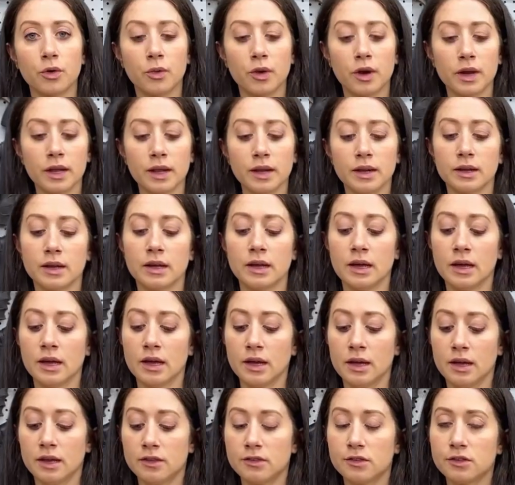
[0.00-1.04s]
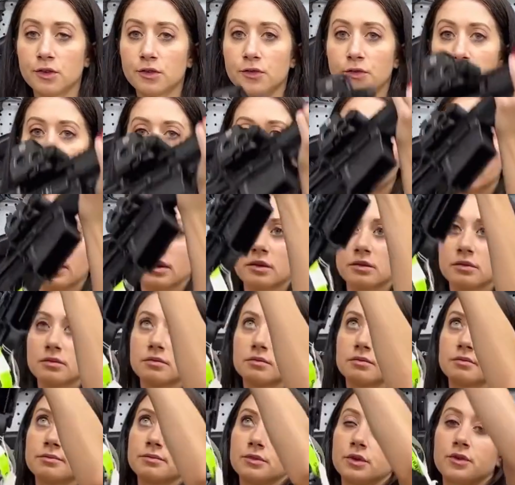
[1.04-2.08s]
on it and so forth.
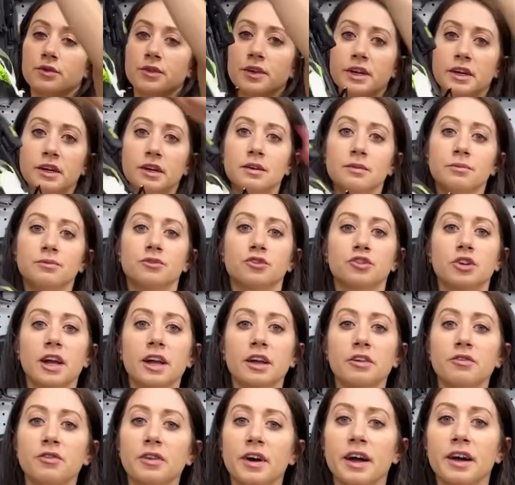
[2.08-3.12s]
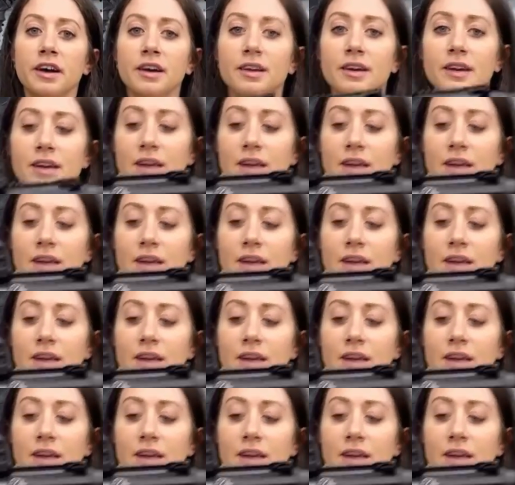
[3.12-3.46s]
Over here, Dragonfire.